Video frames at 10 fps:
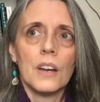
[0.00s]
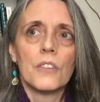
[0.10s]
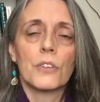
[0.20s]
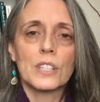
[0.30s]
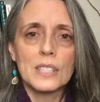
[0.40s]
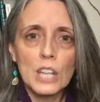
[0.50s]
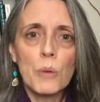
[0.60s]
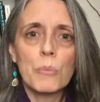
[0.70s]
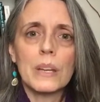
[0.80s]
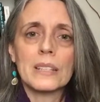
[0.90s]
For
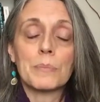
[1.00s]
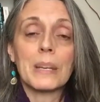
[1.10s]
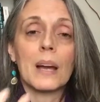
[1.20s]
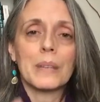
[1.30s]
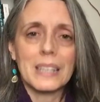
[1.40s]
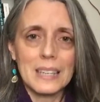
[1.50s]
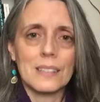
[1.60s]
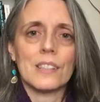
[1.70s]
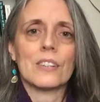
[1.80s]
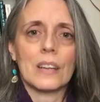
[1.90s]
some, it's becoming
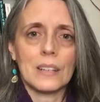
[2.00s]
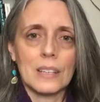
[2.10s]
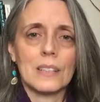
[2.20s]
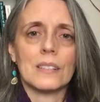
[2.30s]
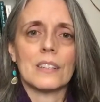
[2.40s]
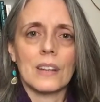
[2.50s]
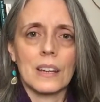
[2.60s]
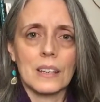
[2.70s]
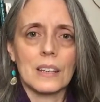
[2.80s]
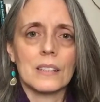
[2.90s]
easier and easier
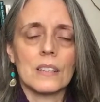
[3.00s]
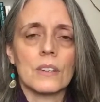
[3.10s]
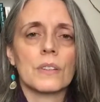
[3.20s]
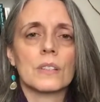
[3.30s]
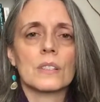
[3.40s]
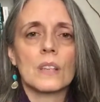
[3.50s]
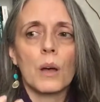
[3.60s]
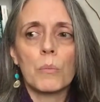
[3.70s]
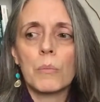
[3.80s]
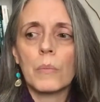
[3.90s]
and easier. For
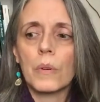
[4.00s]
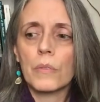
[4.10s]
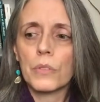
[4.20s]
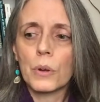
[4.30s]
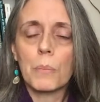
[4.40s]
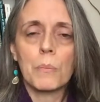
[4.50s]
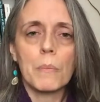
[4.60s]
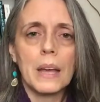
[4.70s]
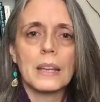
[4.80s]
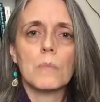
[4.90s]
some, there are
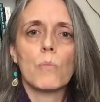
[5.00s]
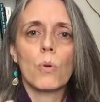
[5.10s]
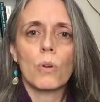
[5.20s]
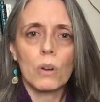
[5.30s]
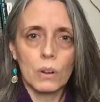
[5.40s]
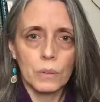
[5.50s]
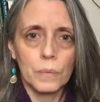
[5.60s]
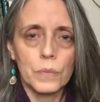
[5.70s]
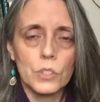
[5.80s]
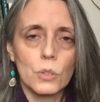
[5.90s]
many more
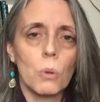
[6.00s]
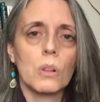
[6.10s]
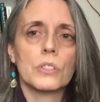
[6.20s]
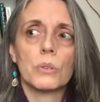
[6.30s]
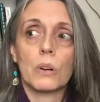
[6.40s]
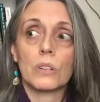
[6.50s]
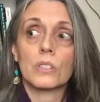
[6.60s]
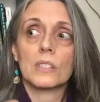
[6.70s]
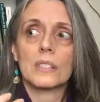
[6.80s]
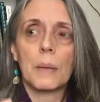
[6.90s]
souls who are
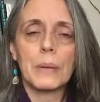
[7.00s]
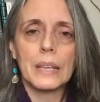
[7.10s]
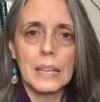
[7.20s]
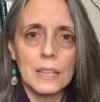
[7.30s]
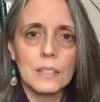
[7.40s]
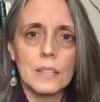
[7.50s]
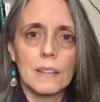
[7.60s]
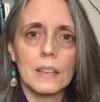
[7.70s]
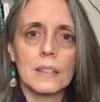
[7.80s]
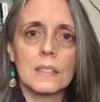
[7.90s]
stepping into
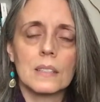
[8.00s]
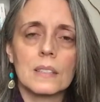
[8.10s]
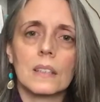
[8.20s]
this